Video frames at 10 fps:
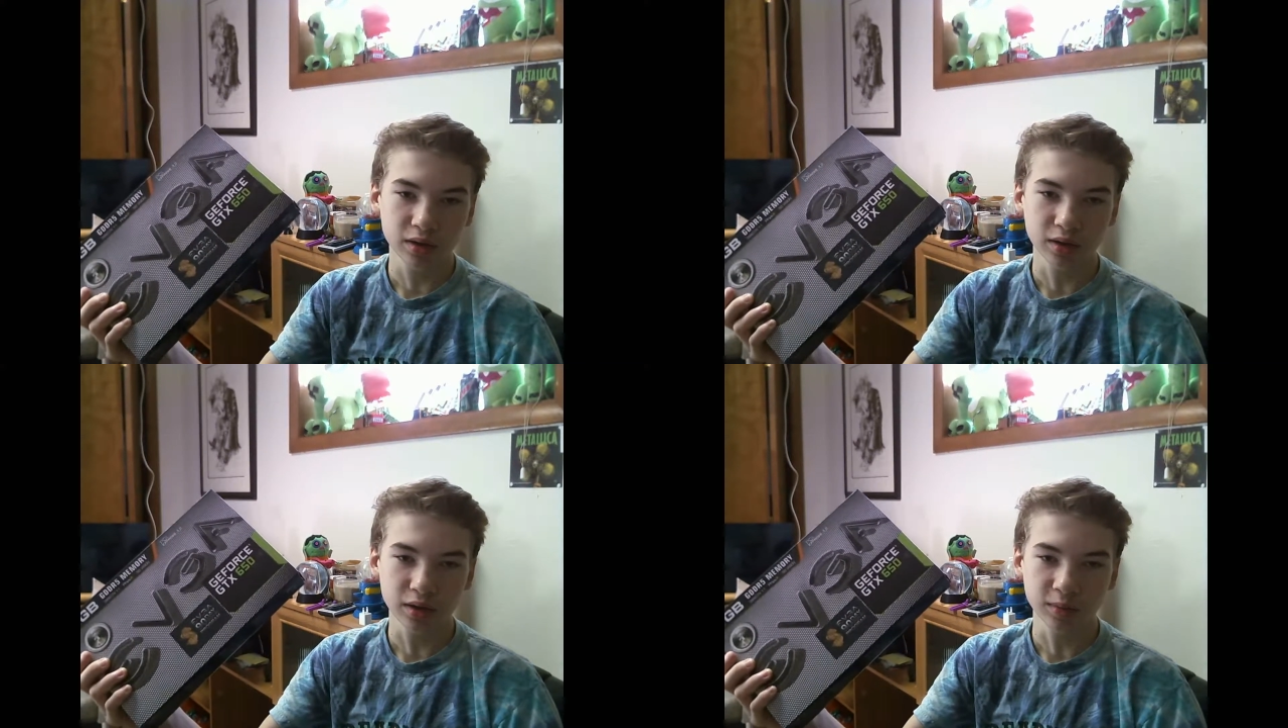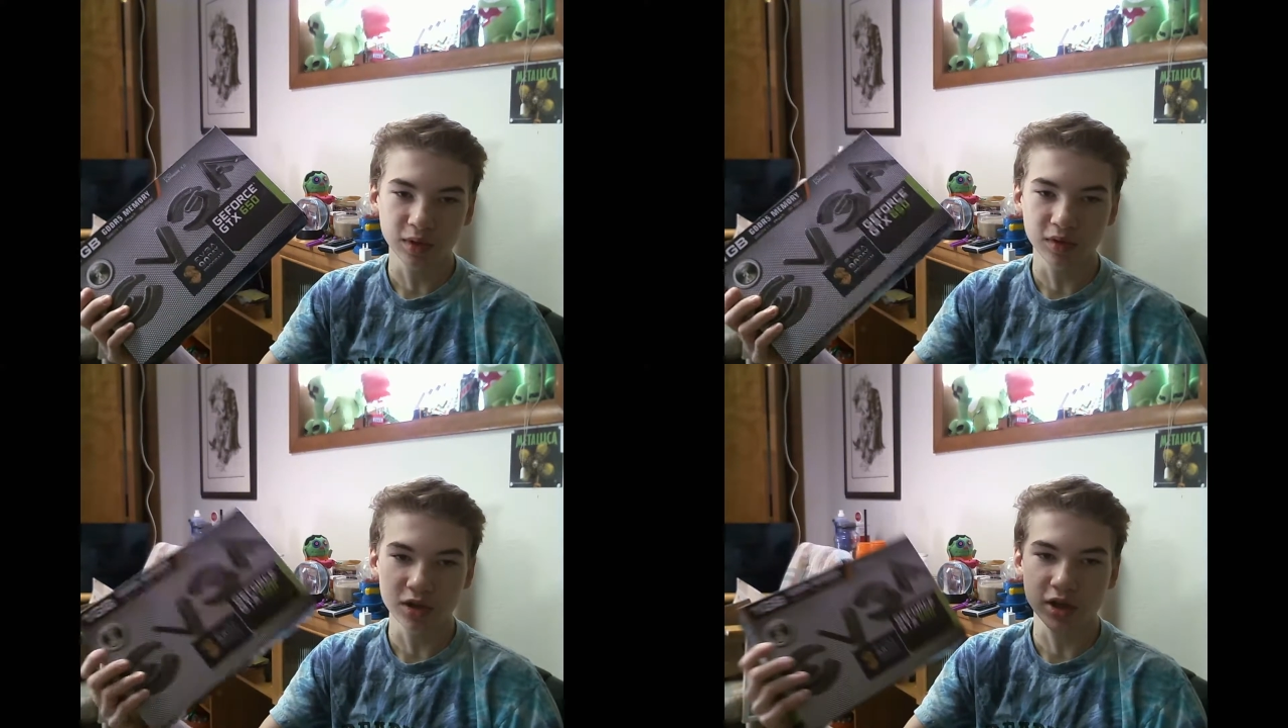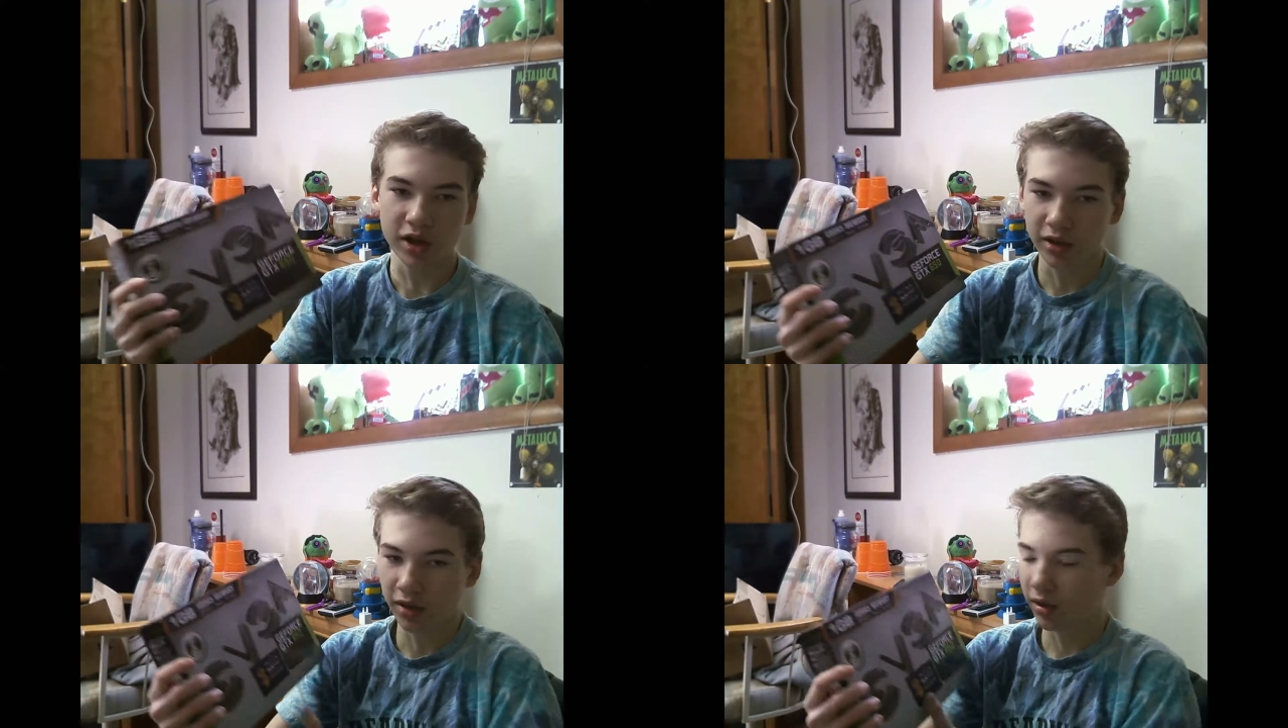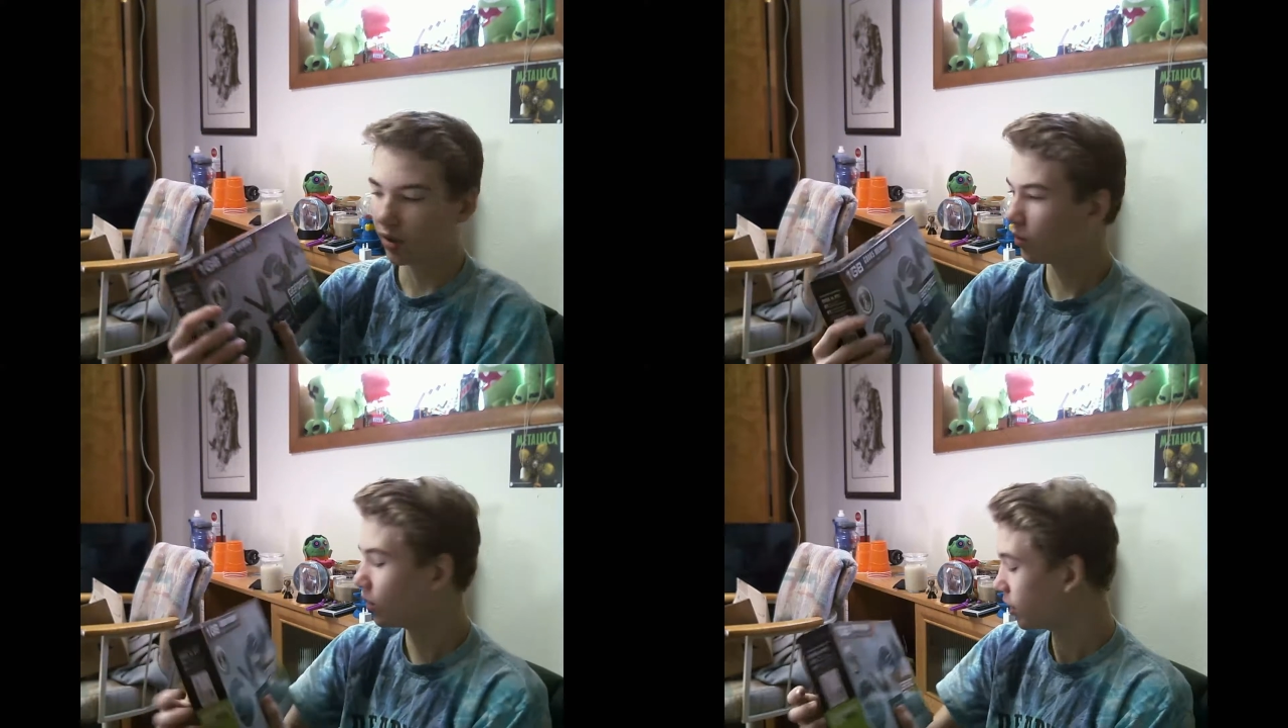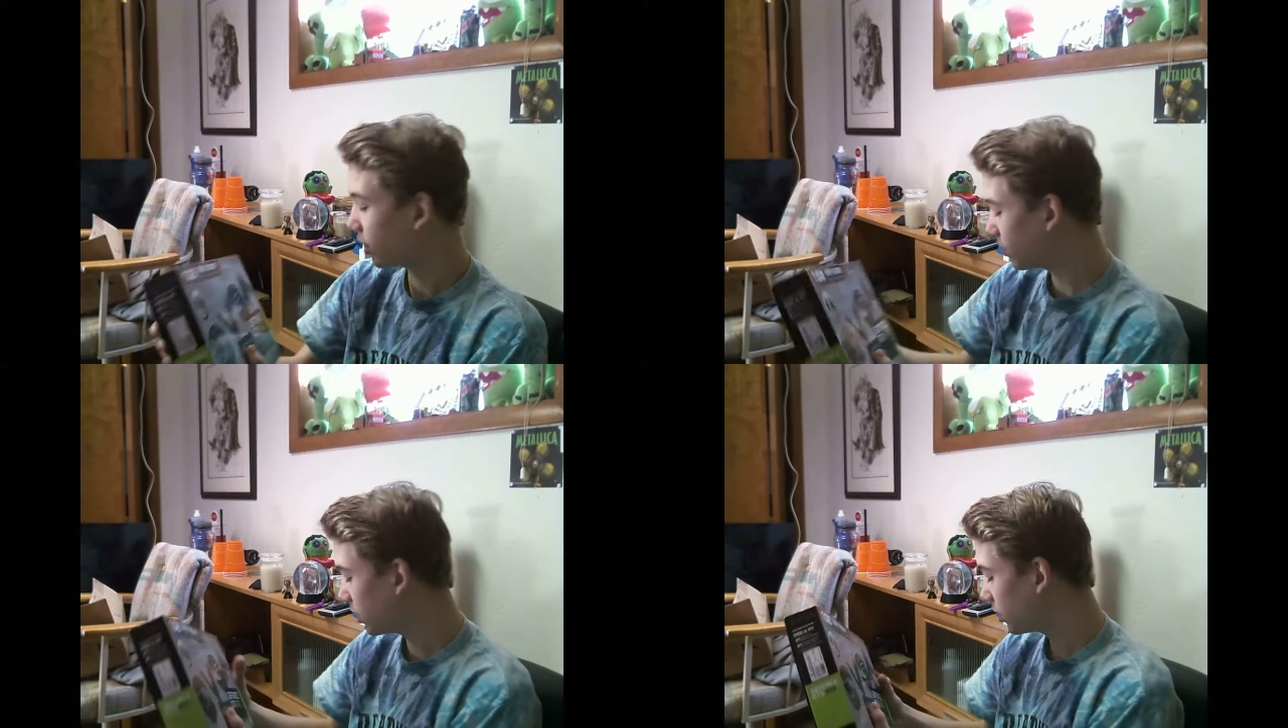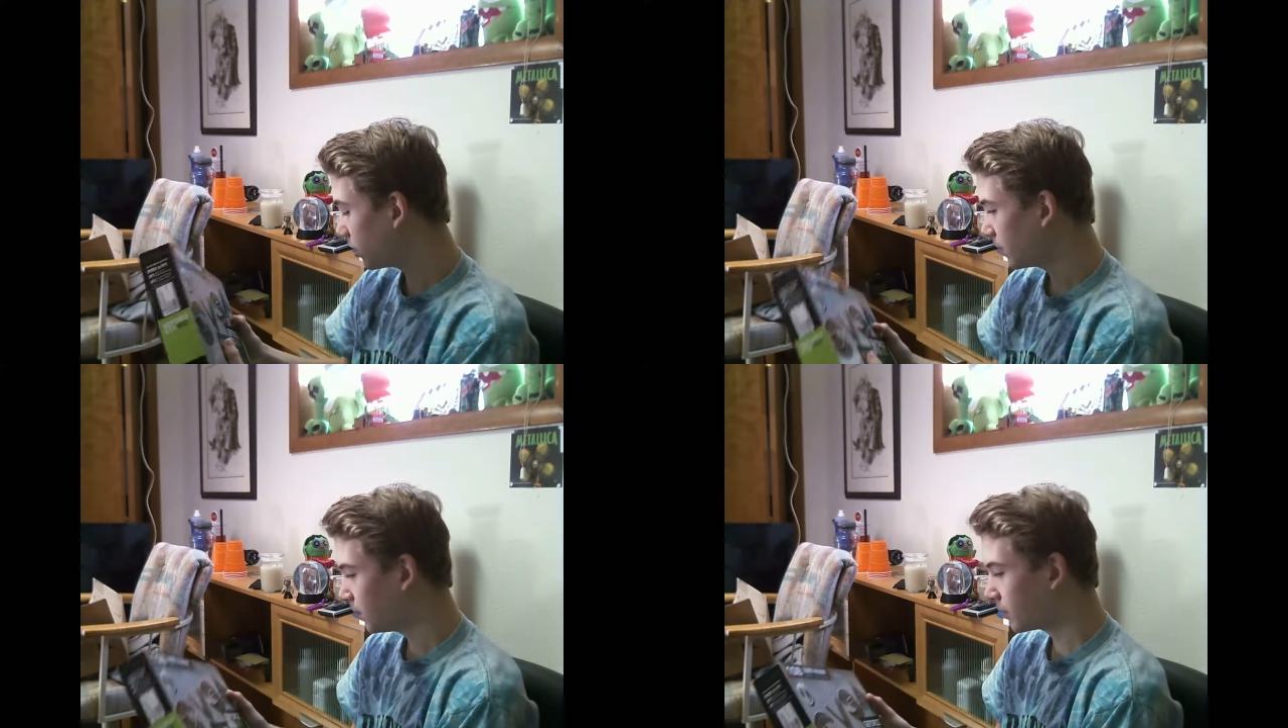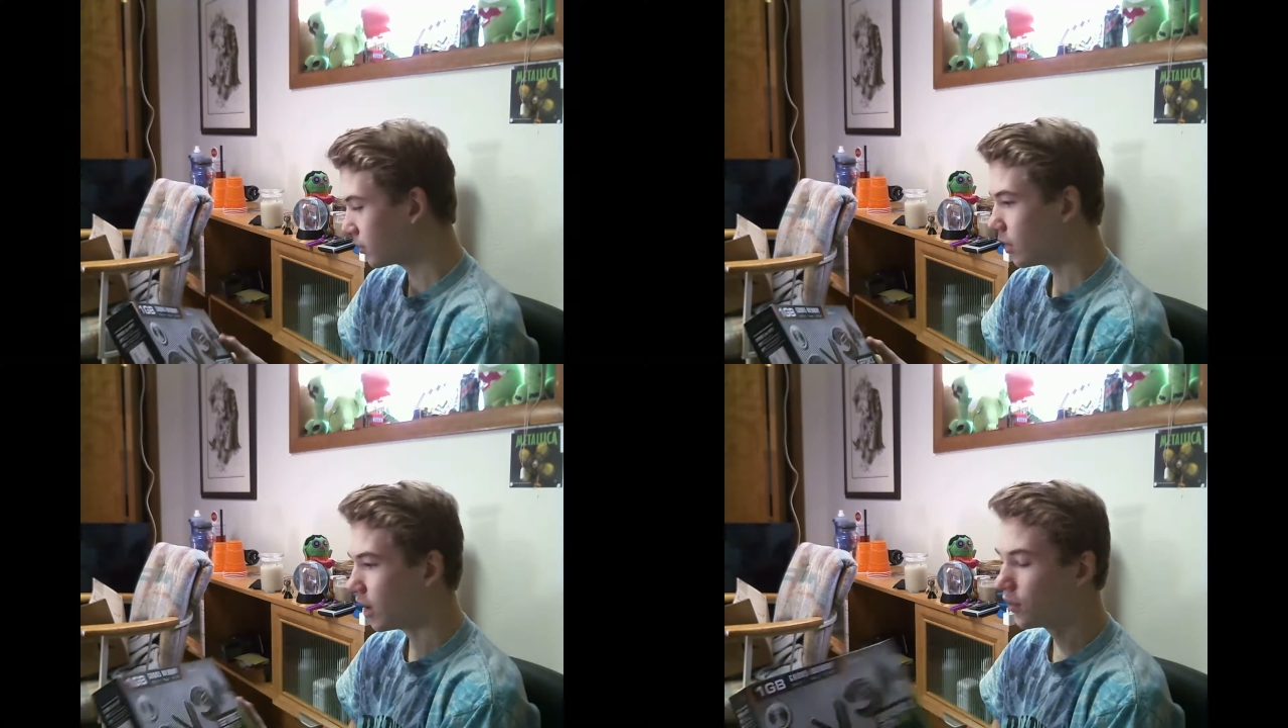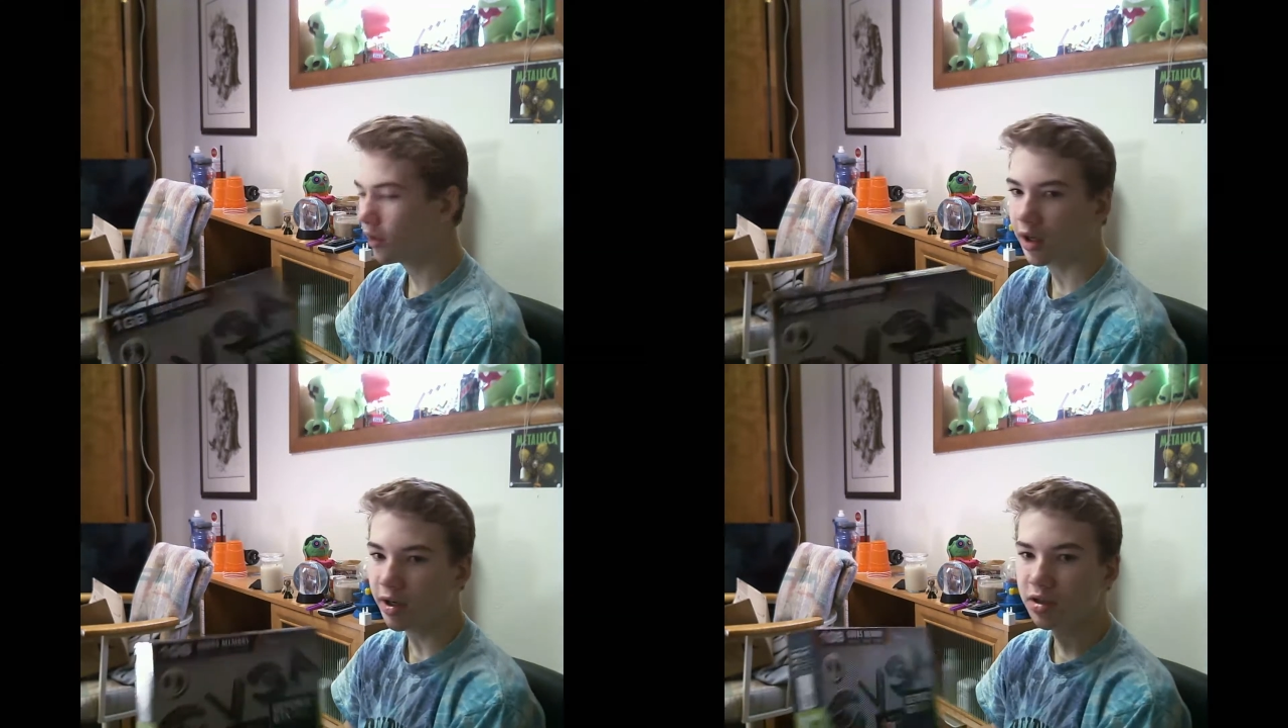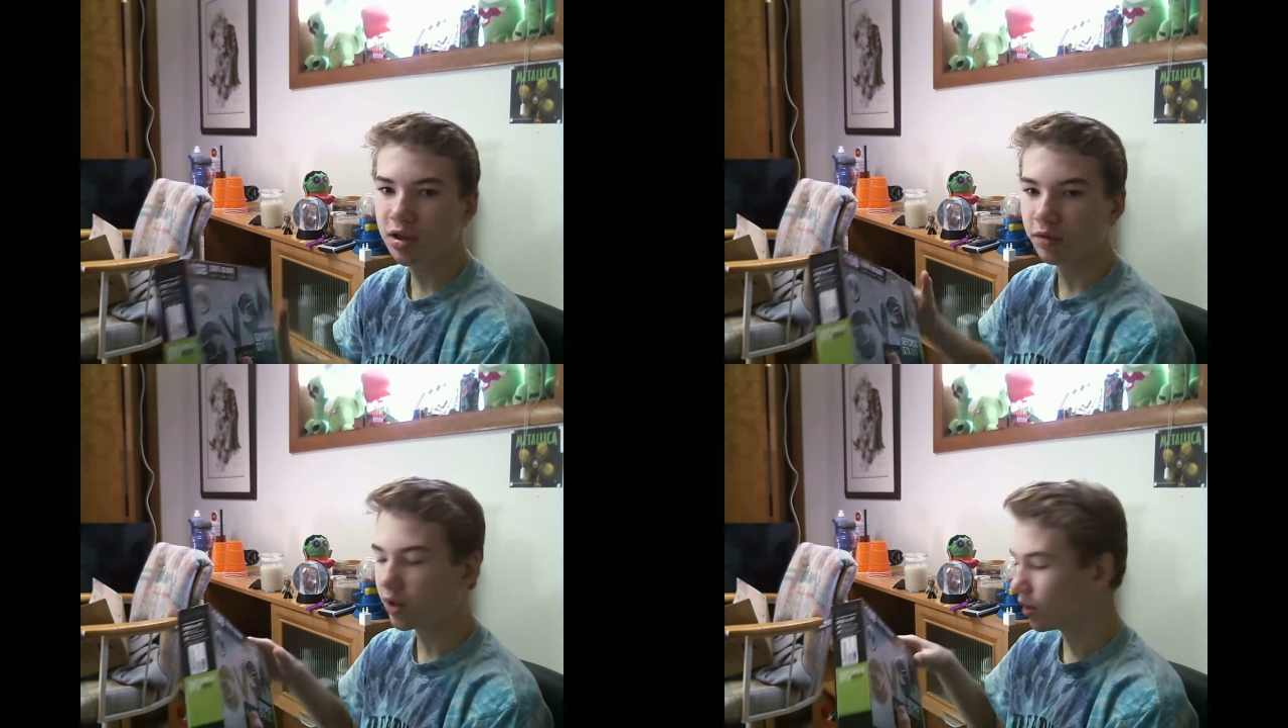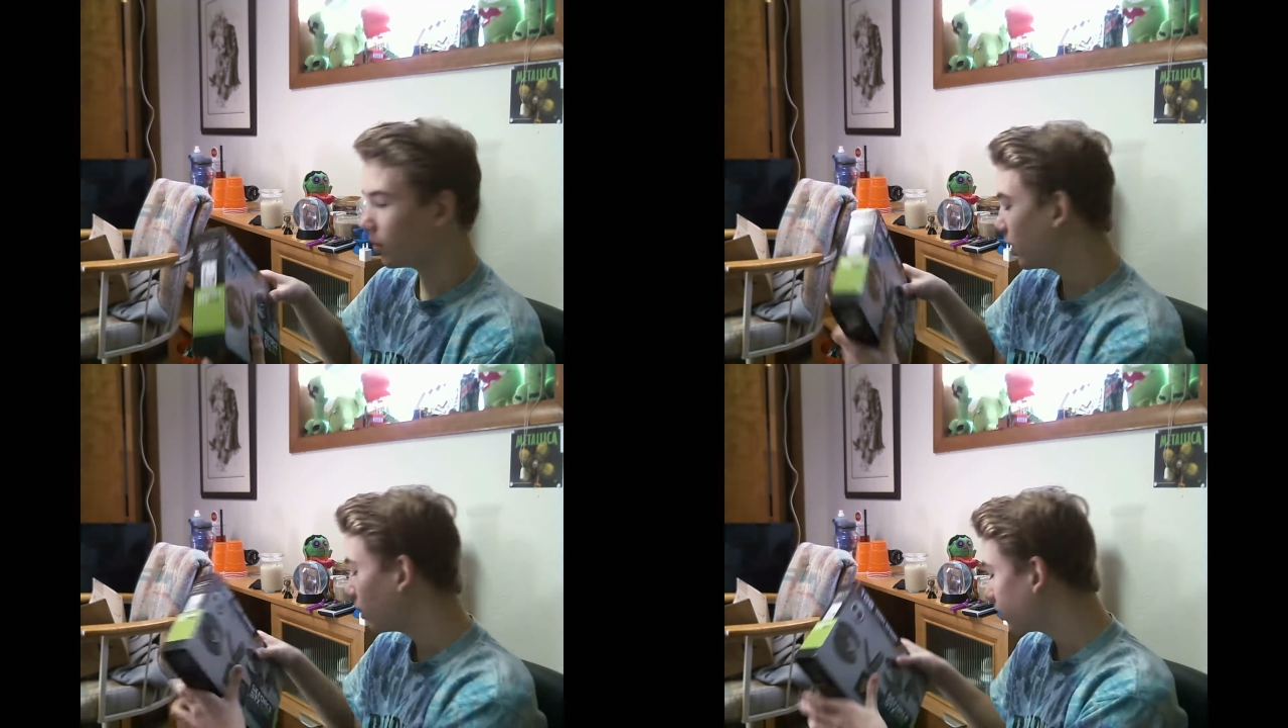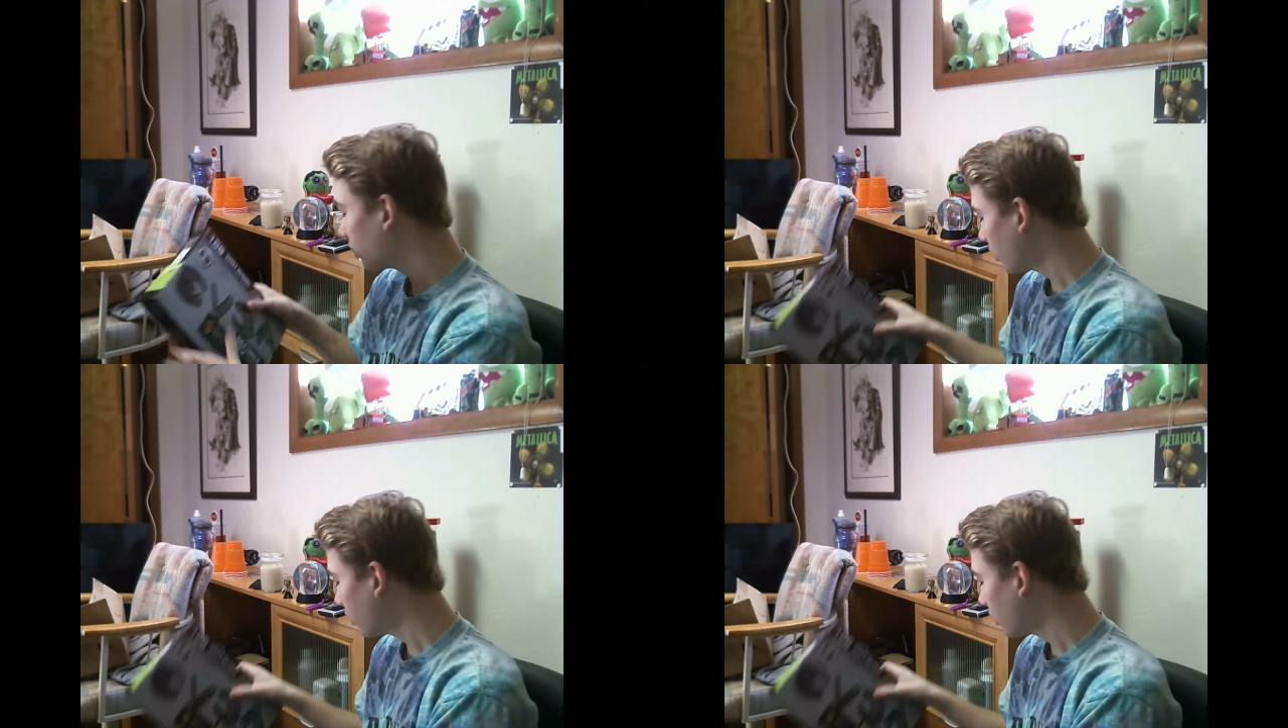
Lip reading: EVGA 1GB. I have the 970 in mine,